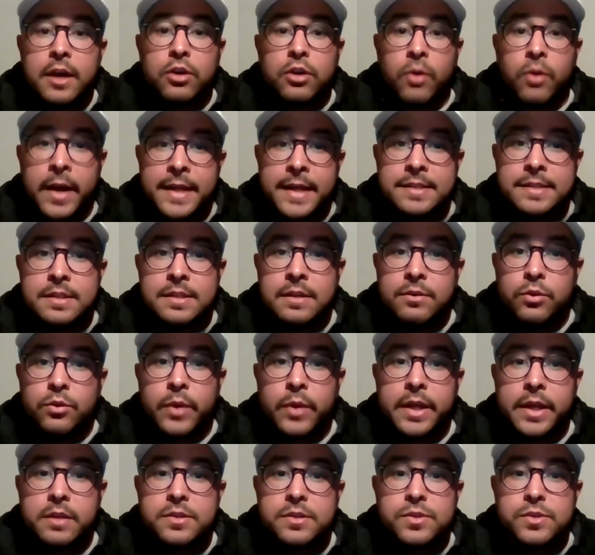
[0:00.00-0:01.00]
Granted,
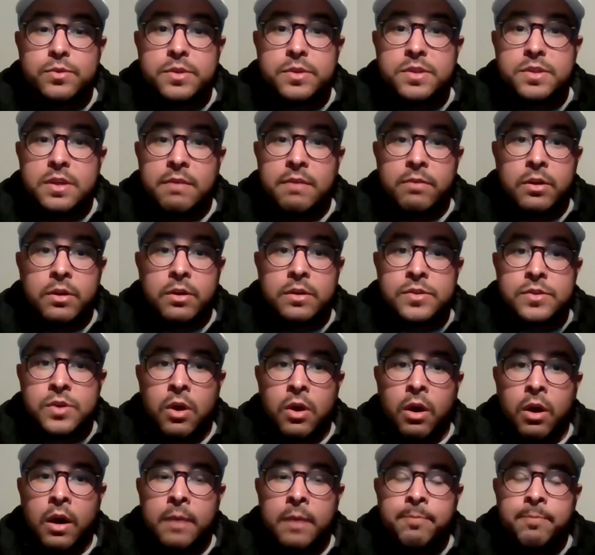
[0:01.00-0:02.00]
New England's receivers
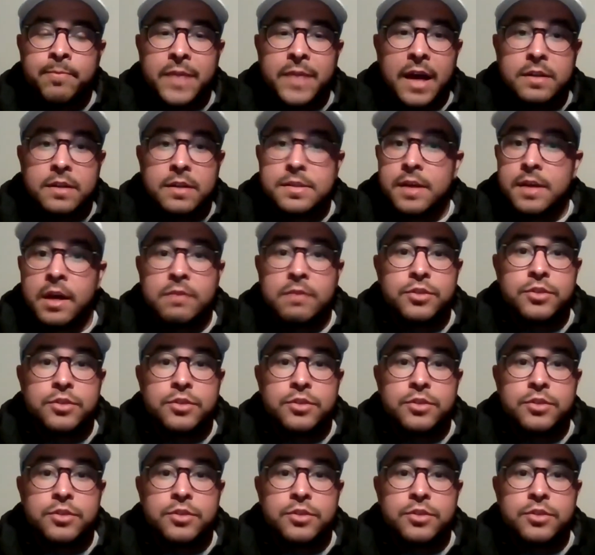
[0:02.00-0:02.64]
are outside